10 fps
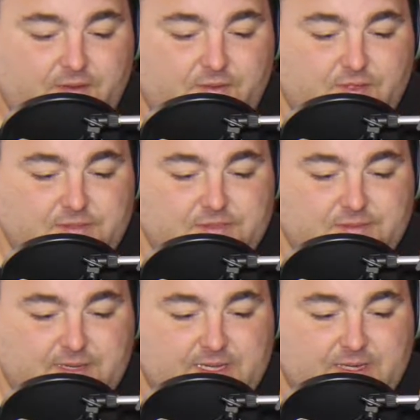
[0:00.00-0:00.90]
Brees is
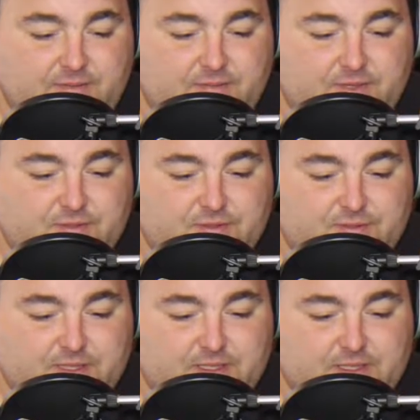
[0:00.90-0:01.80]
the man. Much
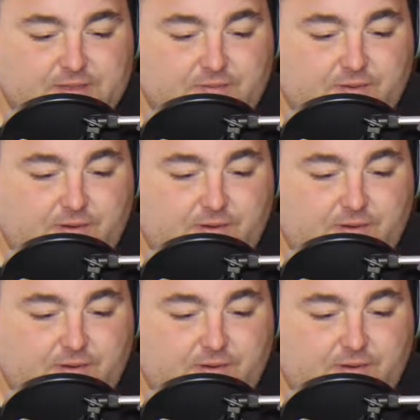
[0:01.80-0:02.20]
respect to him.